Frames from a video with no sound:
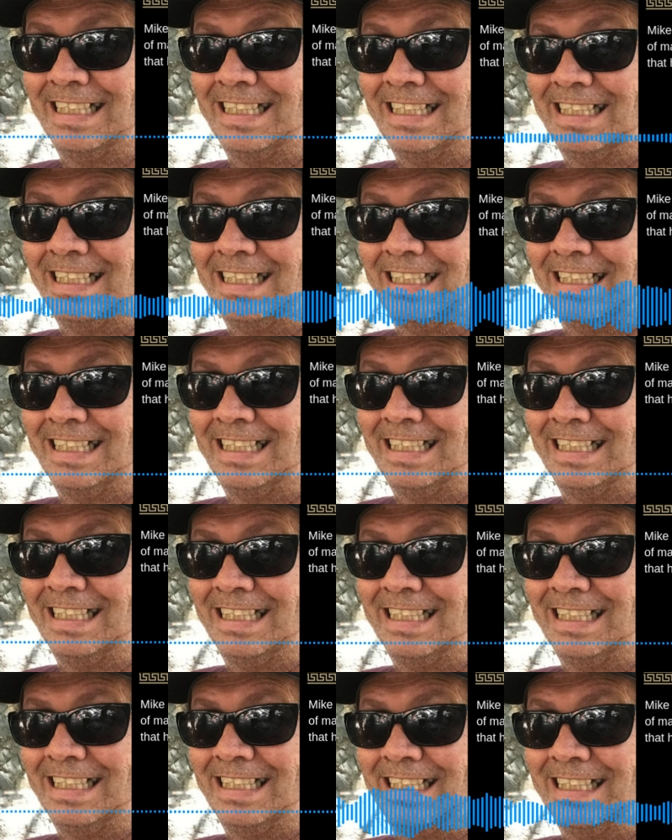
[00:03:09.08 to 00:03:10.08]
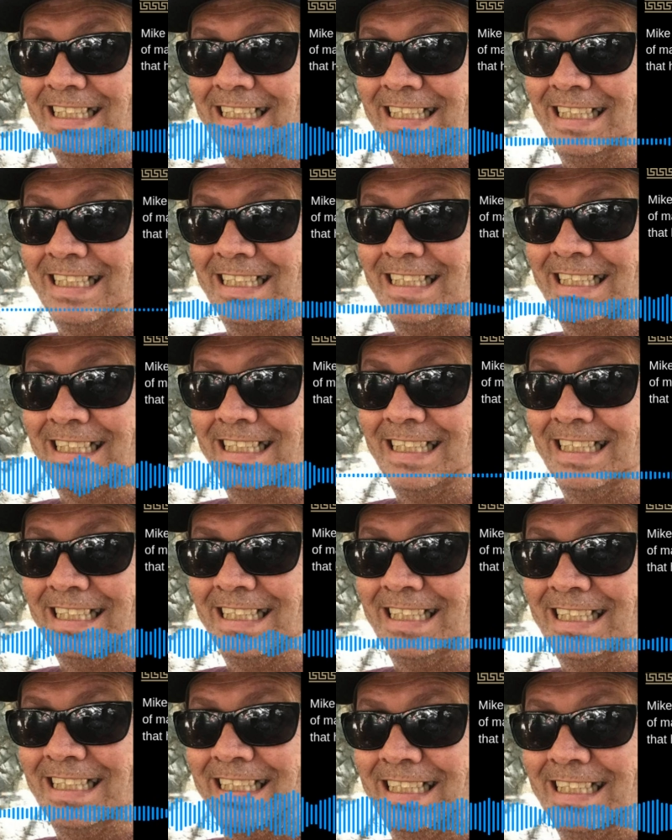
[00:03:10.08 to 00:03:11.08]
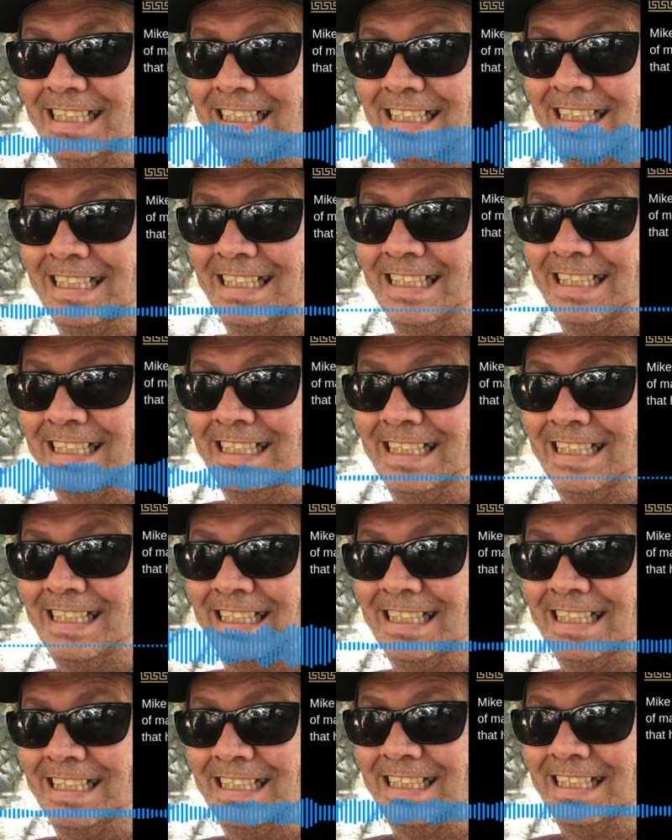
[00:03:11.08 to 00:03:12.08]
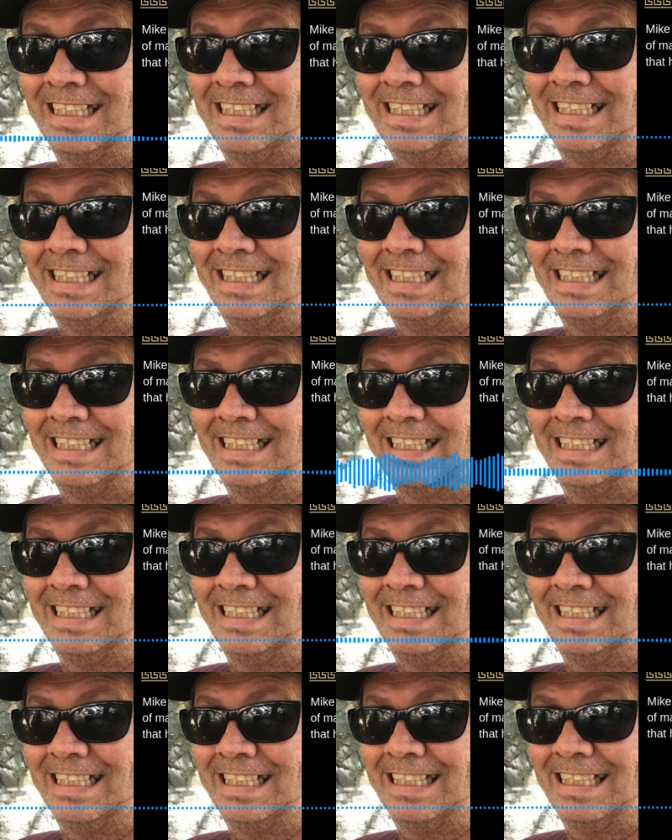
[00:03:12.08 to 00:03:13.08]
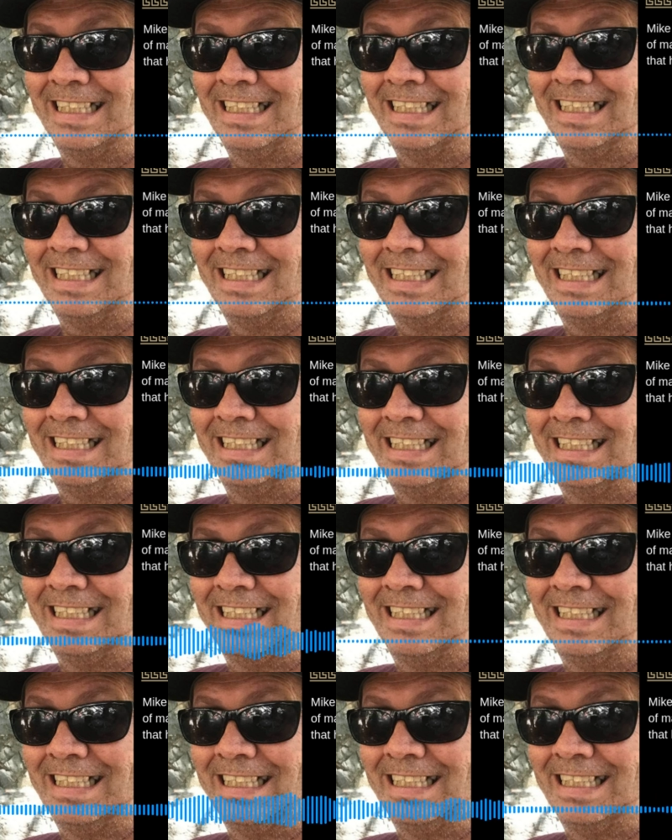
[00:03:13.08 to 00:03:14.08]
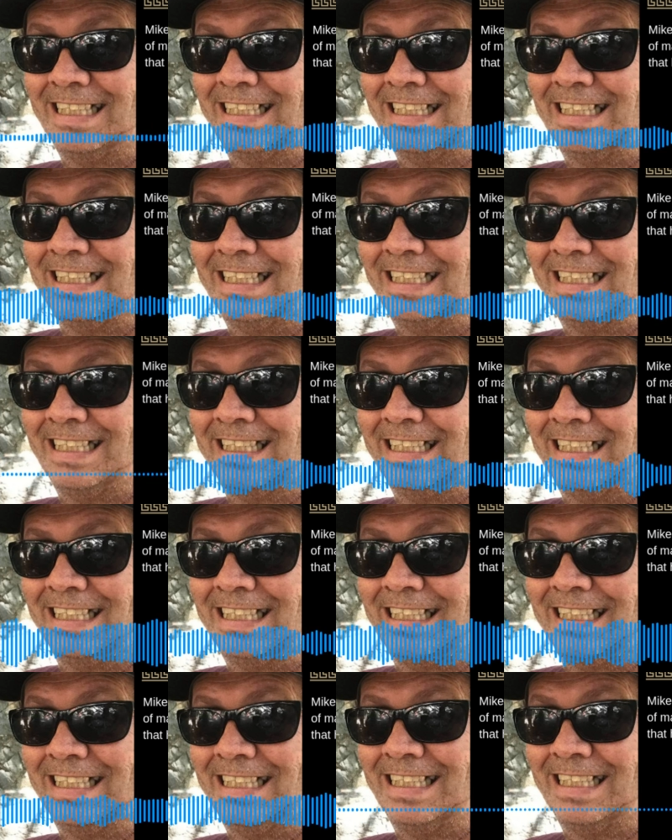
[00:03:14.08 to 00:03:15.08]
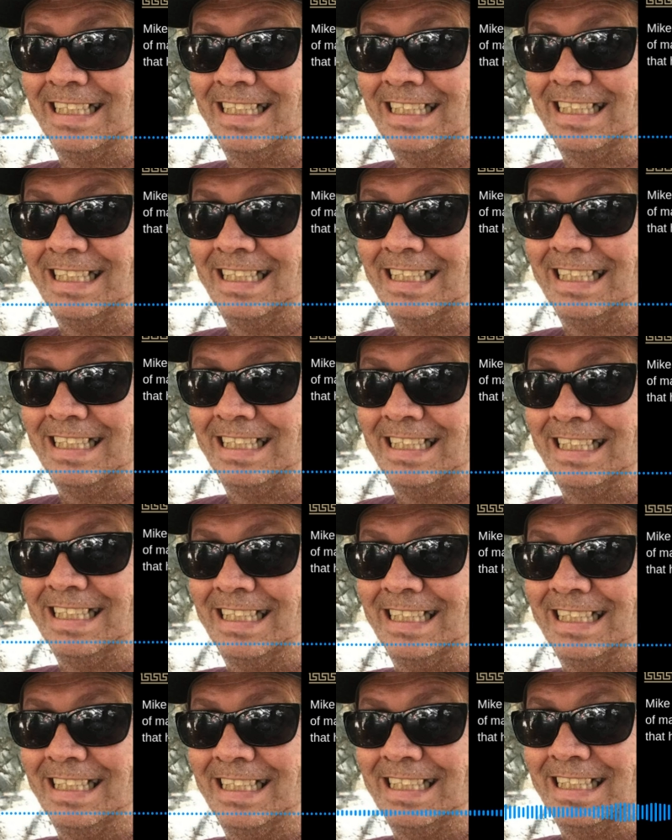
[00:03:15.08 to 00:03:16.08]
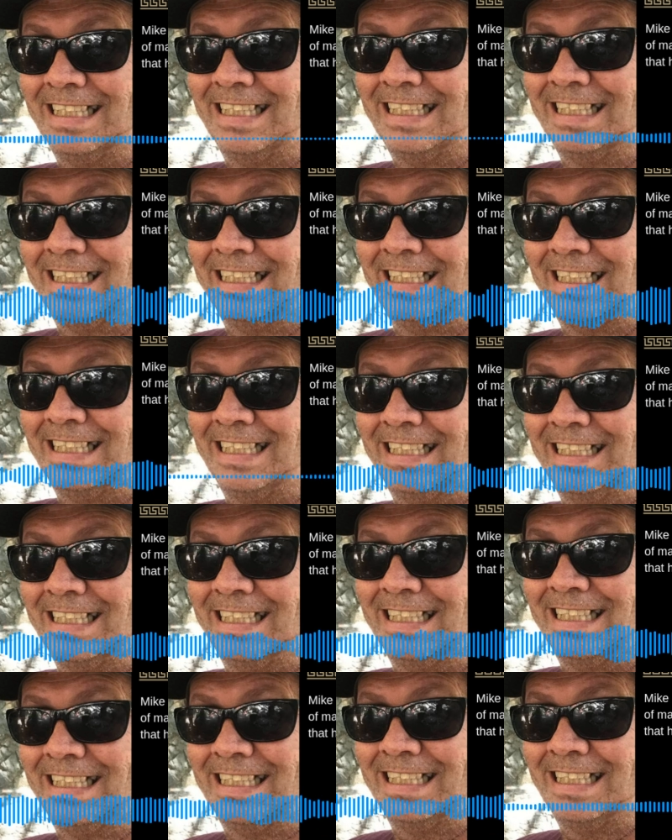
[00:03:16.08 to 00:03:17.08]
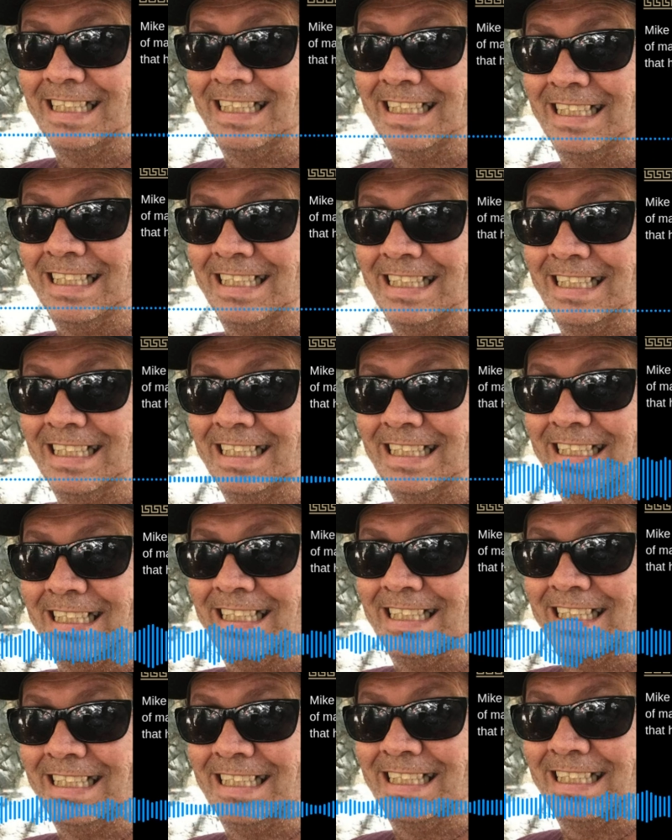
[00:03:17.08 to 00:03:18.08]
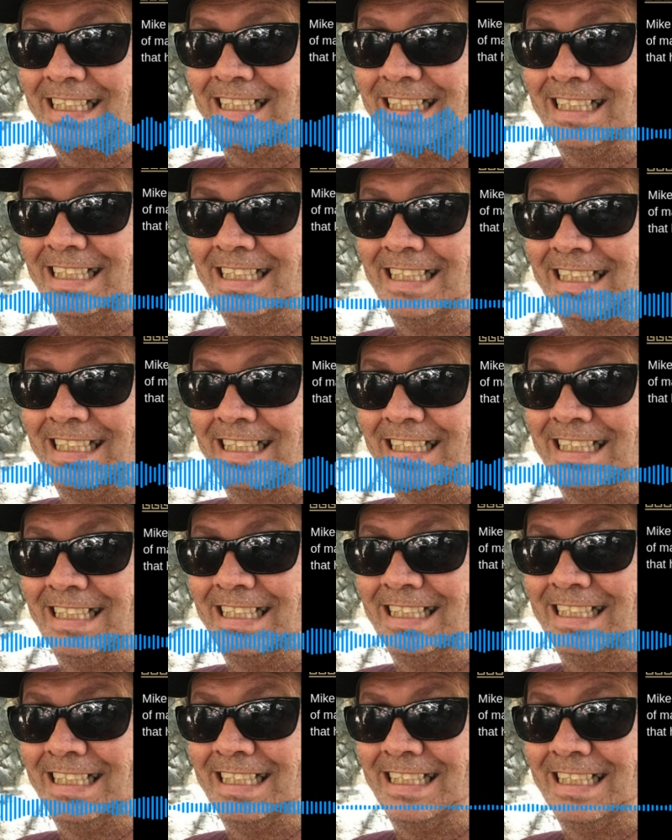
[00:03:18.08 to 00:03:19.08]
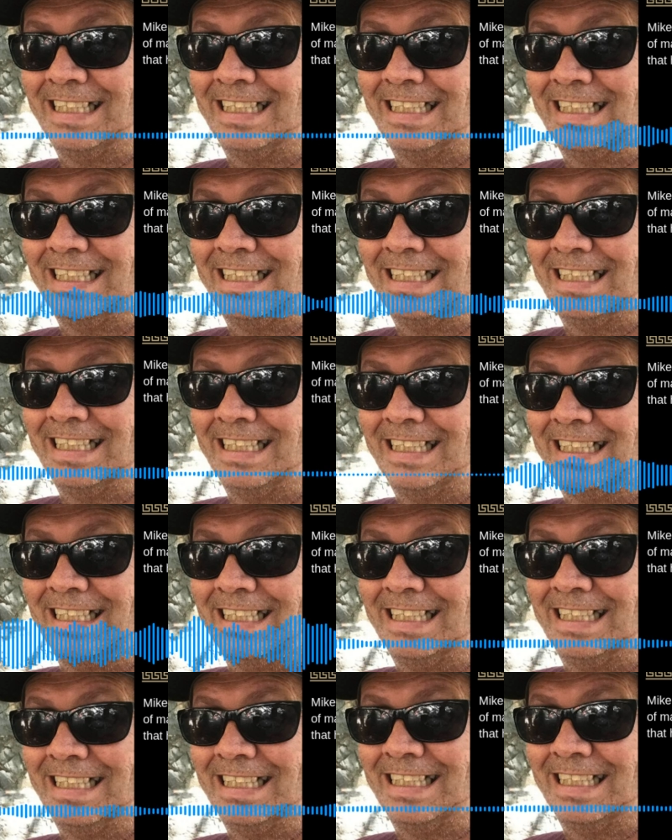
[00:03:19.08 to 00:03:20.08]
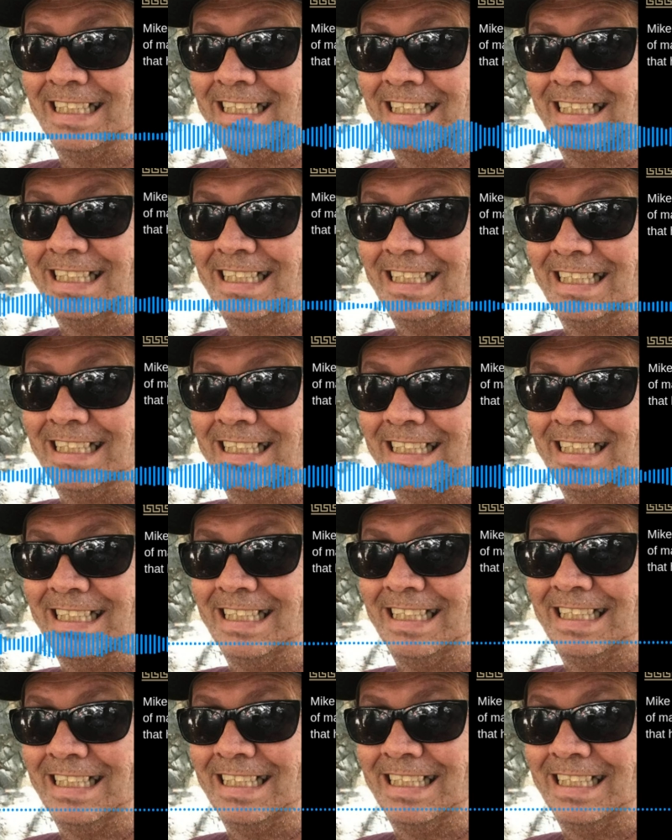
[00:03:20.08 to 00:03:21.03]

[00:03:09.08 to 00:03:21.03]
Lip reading: Yeah, he's had quite the adventures, but see, that's where it gets even better. Apparently, they have gone traveling for the Thanksgiving week.